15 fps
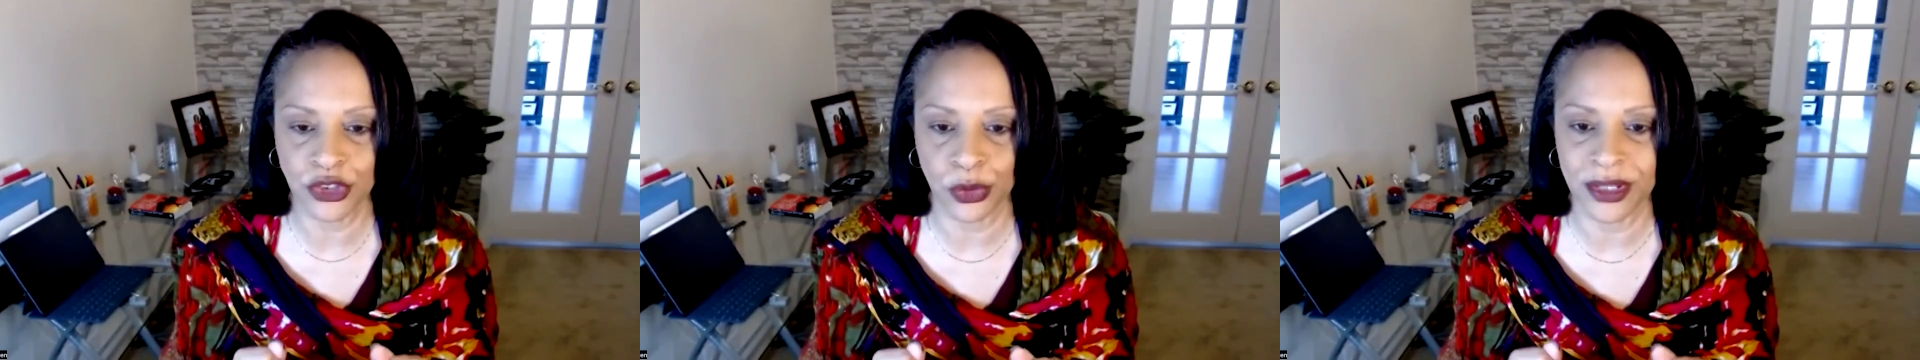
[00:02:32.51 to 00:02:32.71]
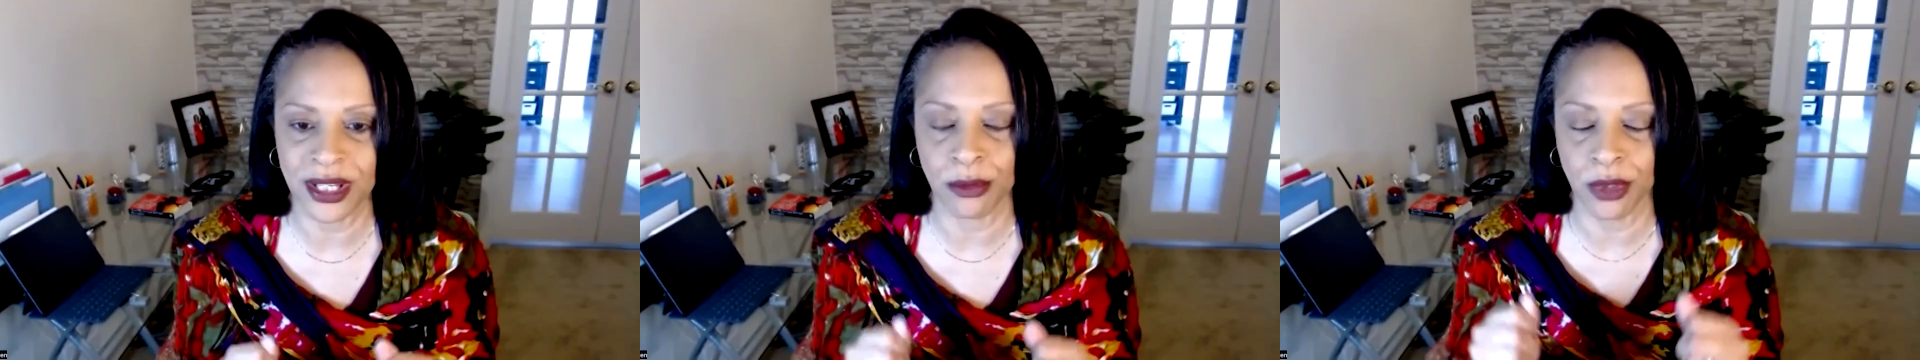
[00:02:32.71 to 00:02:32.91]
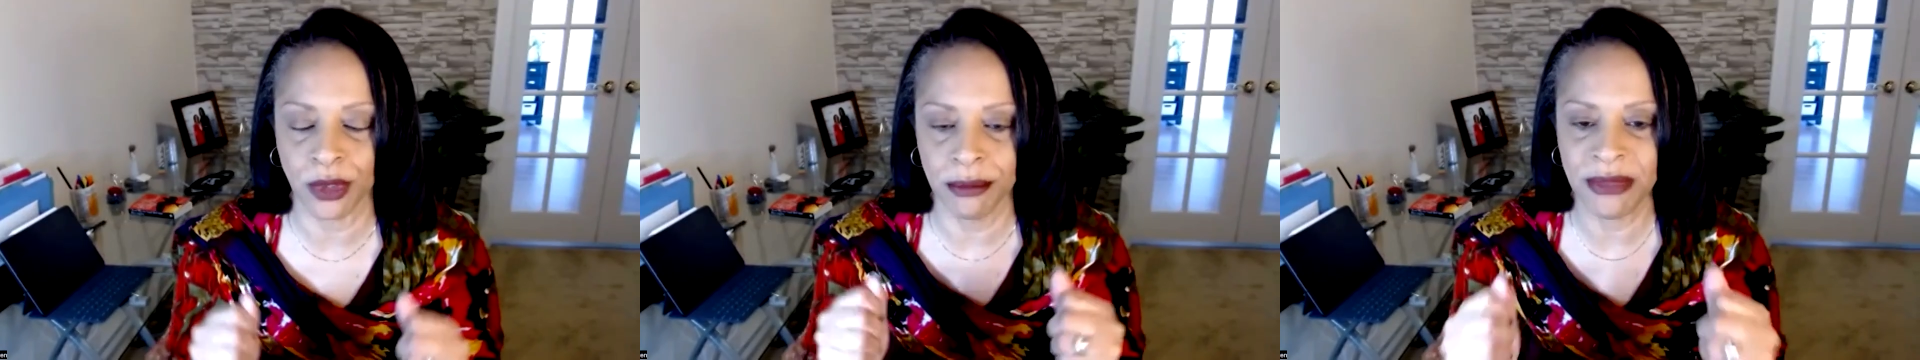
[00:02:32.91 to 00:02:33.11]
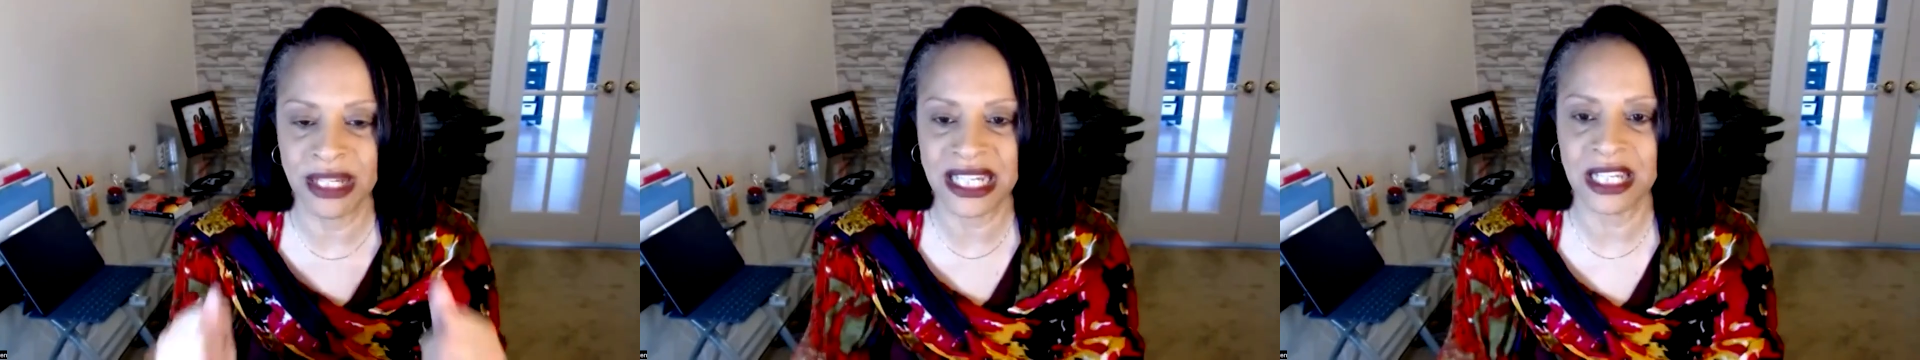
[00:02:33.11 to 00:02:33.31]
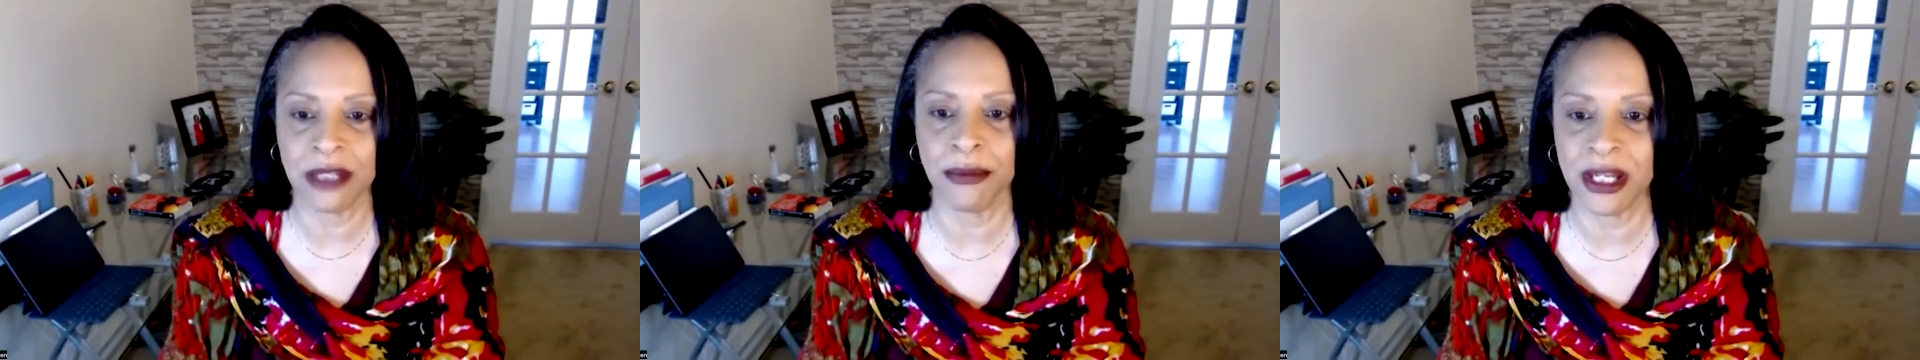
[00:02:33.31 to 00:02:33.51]
sure that we're
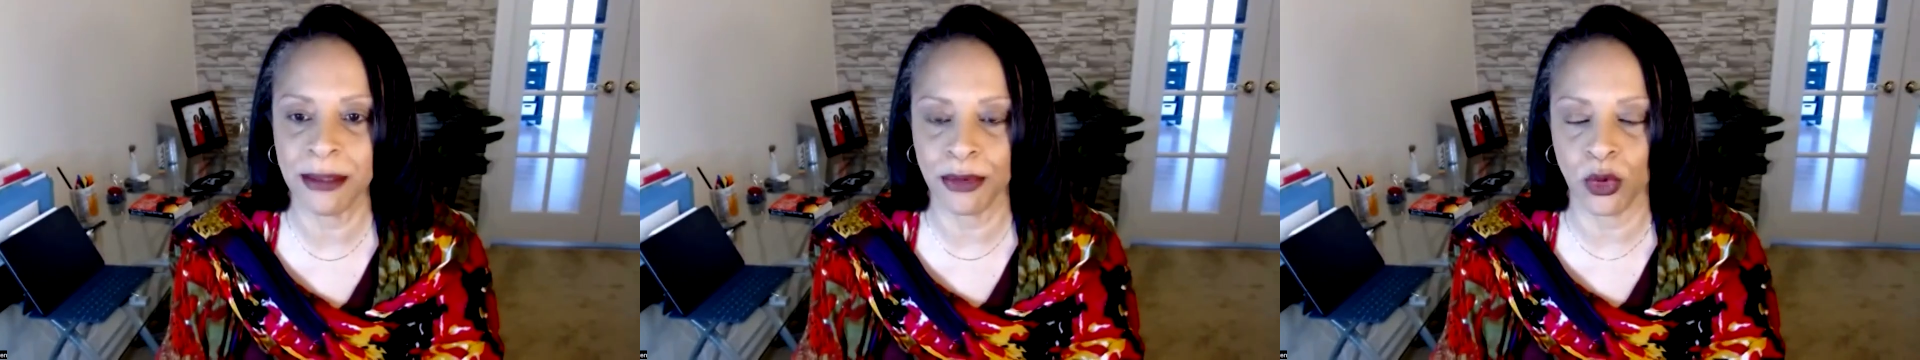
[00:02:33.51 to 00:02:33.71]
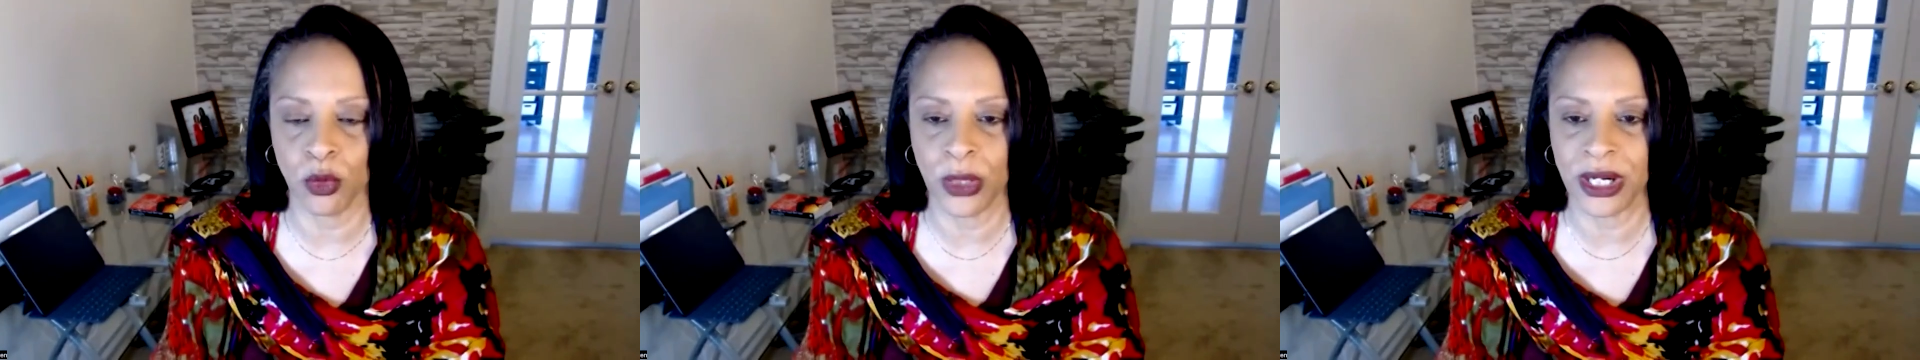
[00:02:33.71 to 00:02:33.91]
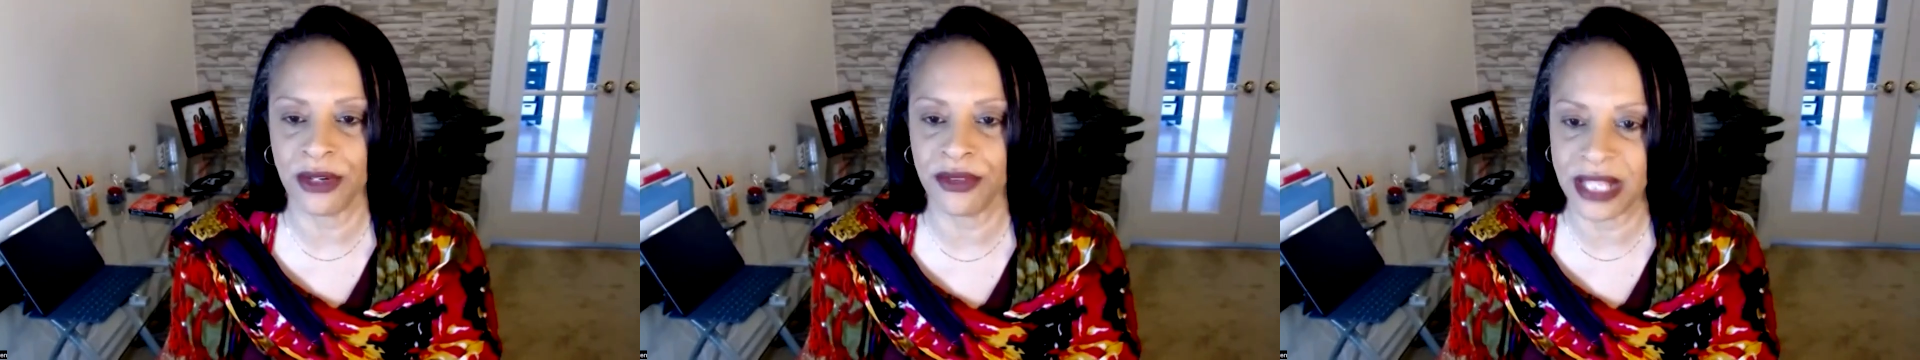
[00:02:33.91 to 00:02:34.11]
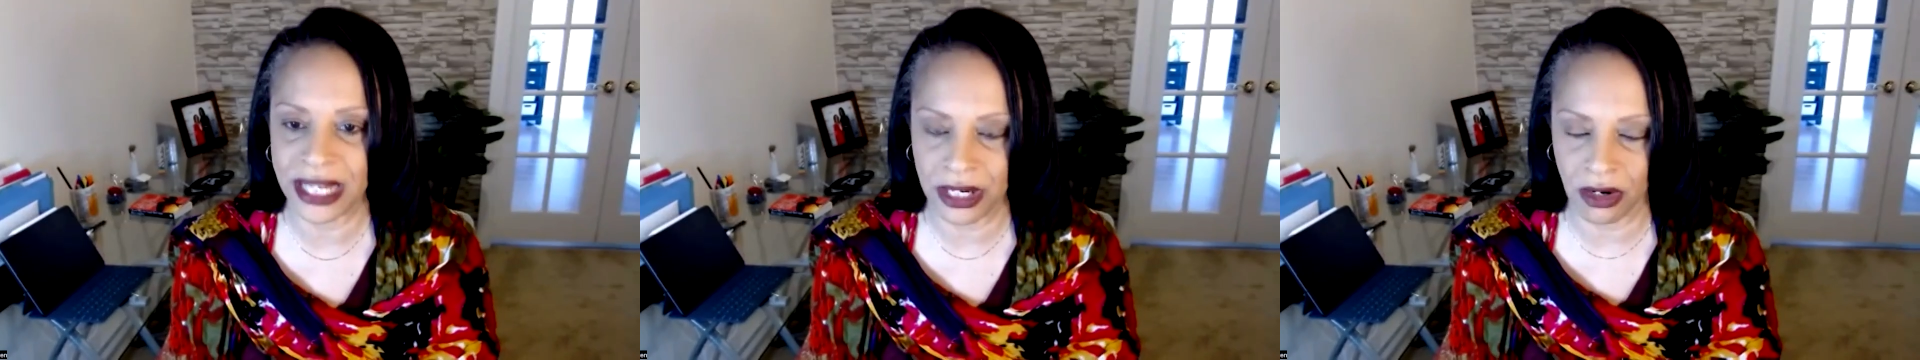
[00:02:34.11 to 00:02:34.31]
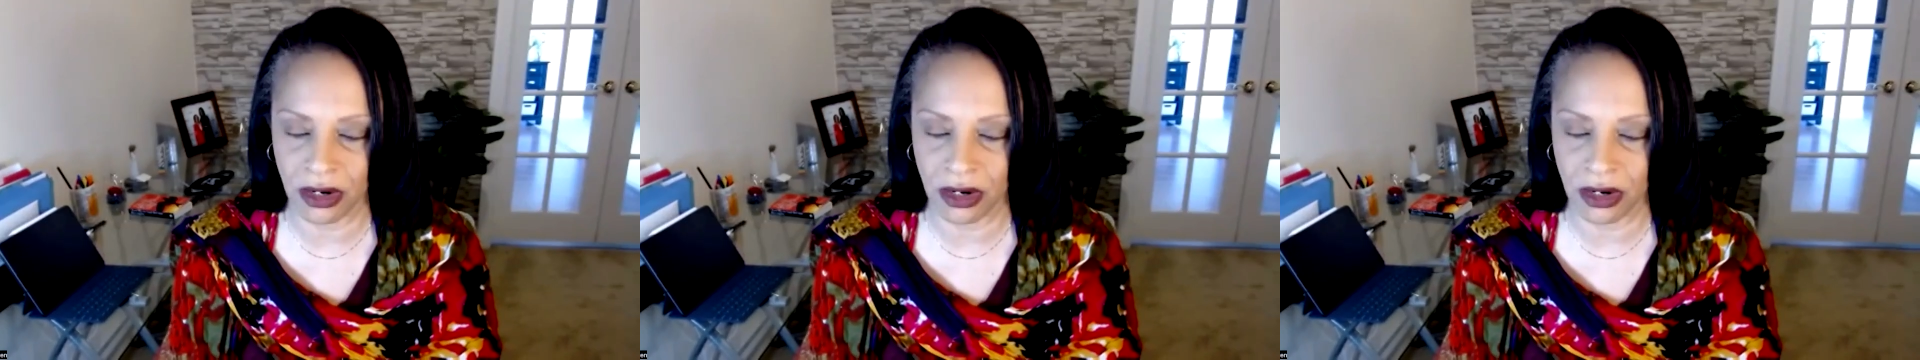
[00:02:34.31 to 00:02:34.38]
meeting people where they